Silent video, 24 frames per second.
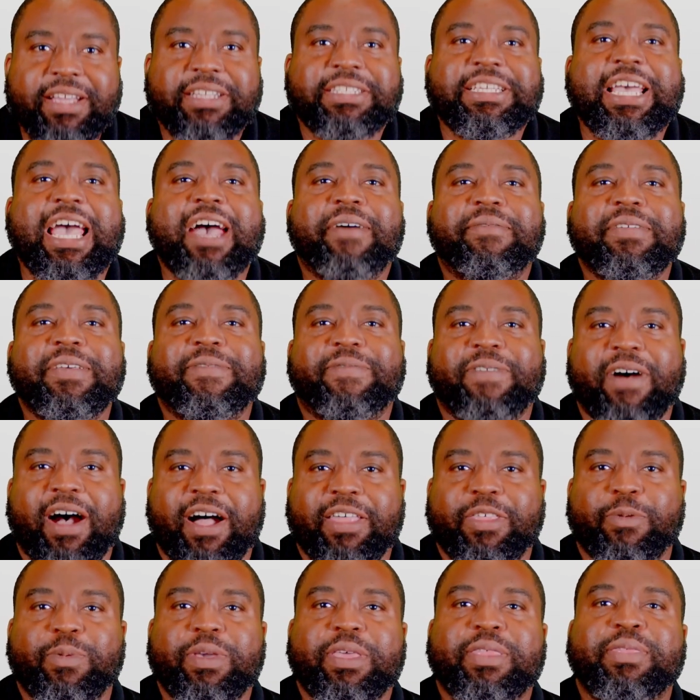Dear Heavenly
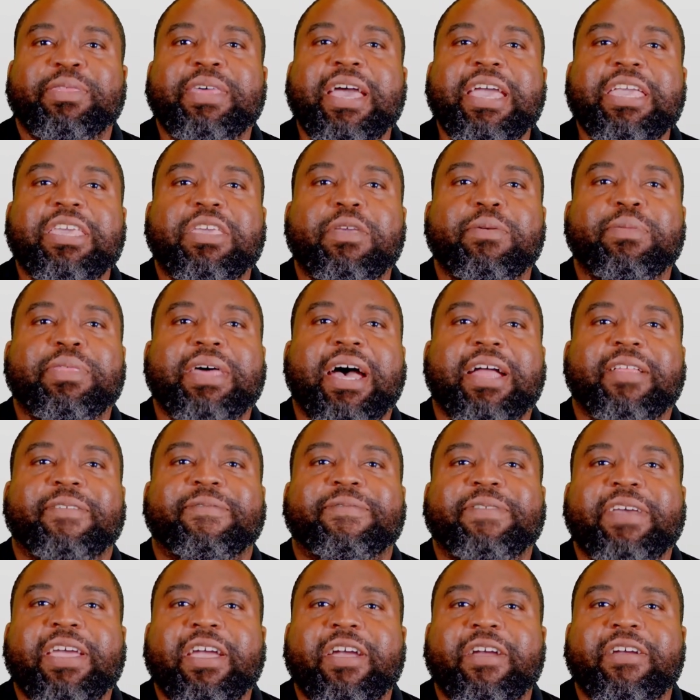Father, we thank you that
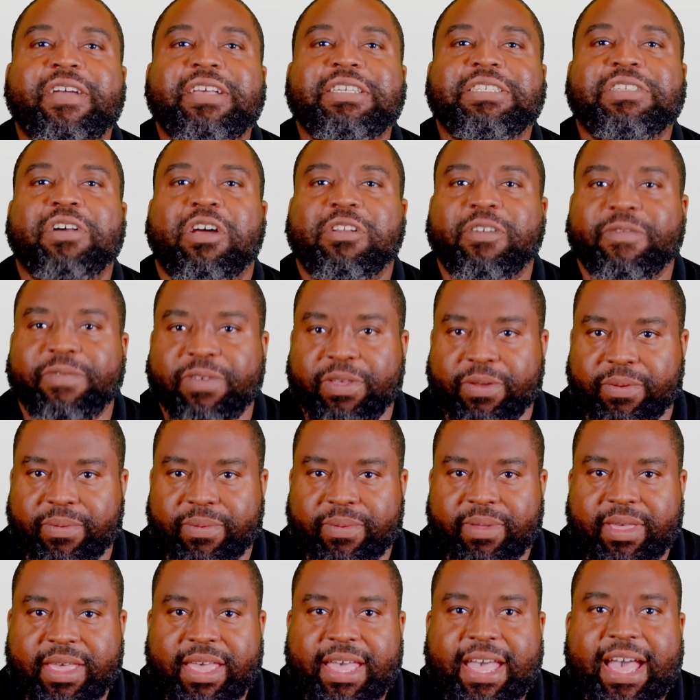fear is not of you,
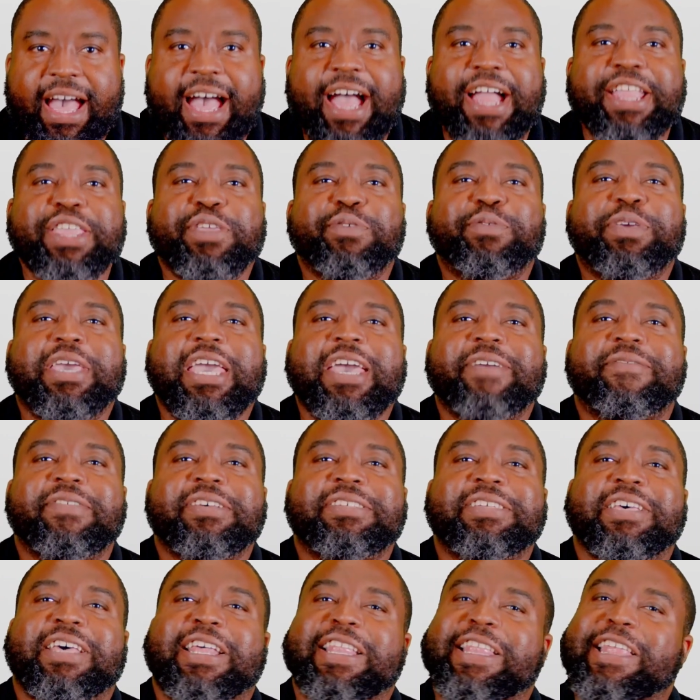and you gave
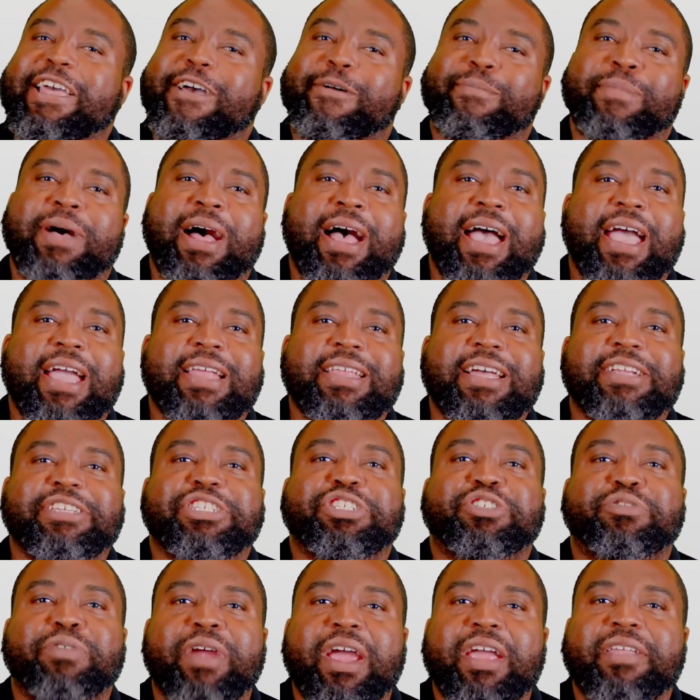us a clear mind and
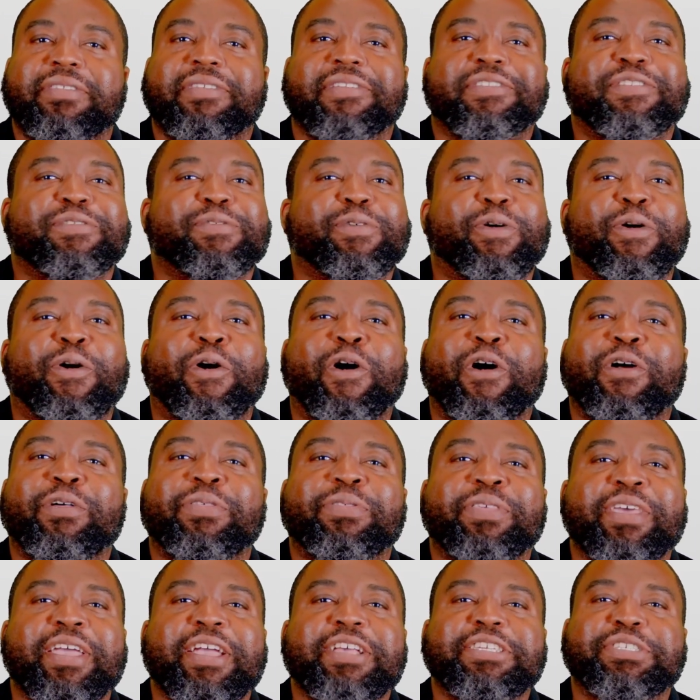strength to do all
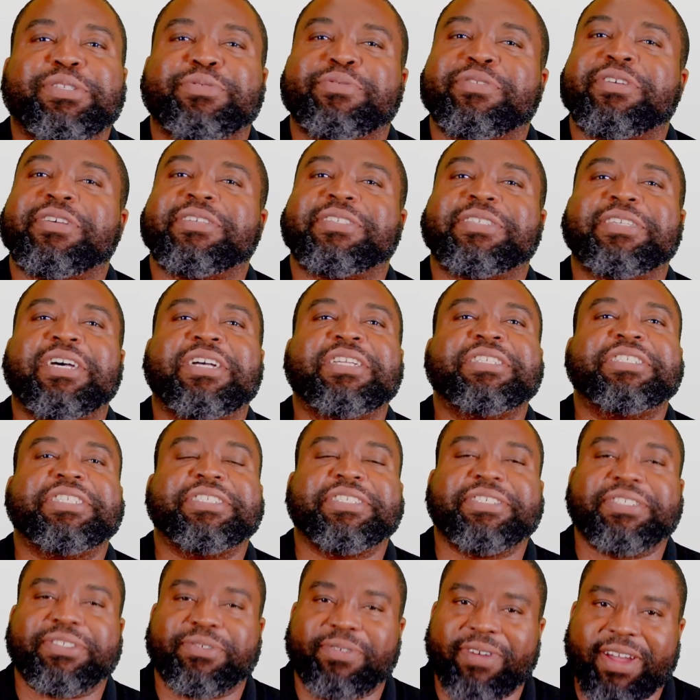things through your Son,
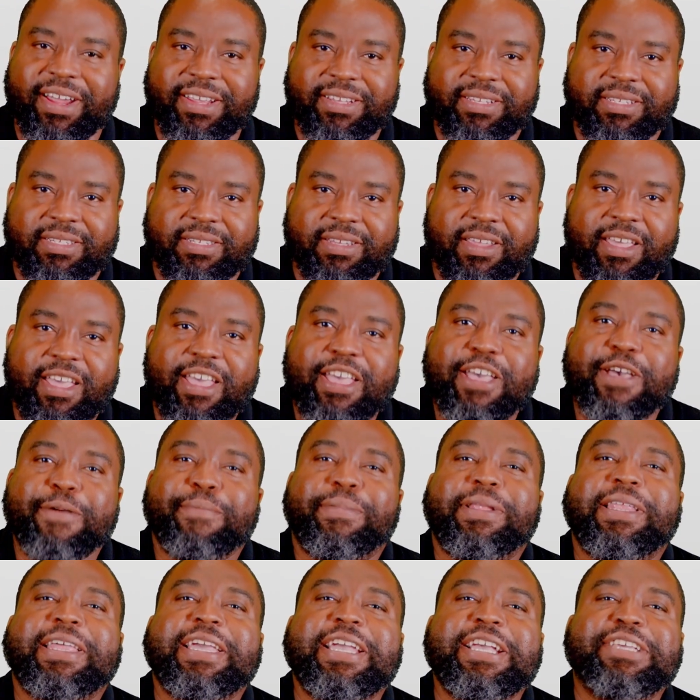Jesus Christ.
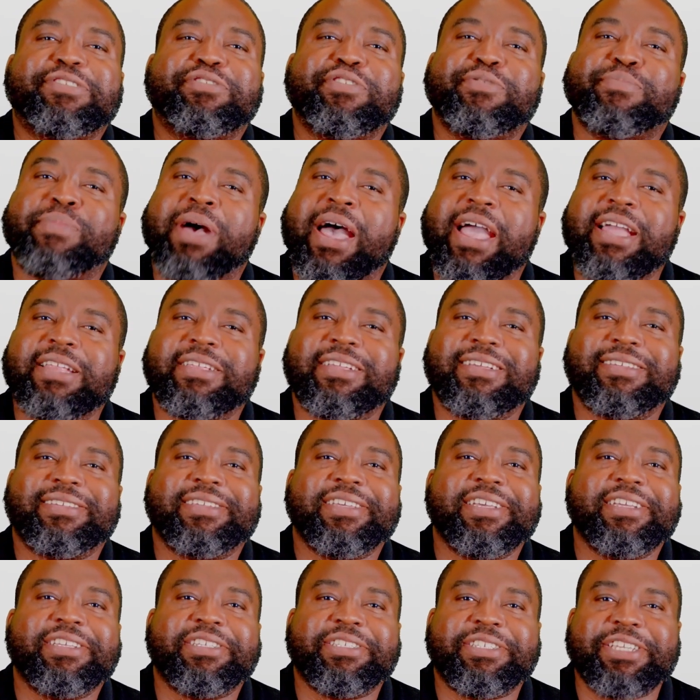Please remind us
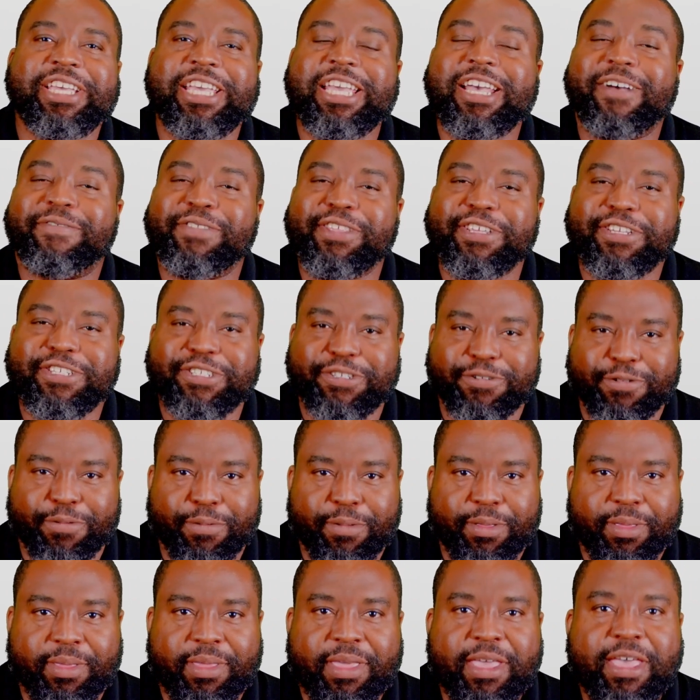each day of this truth.